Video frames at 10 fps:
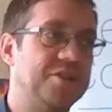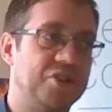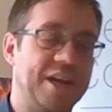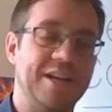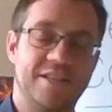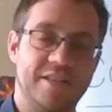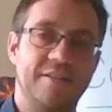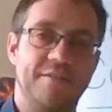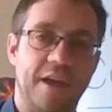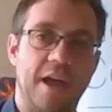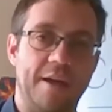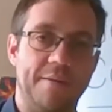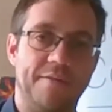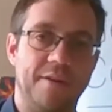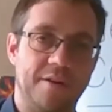to chase
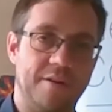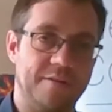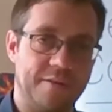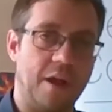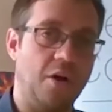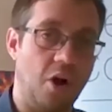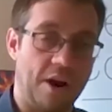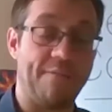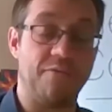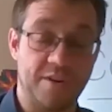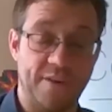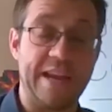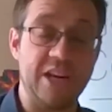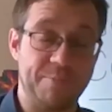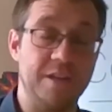for on average for
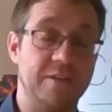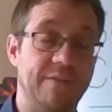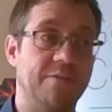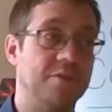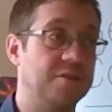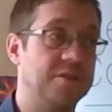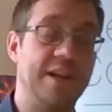each piece of evidence,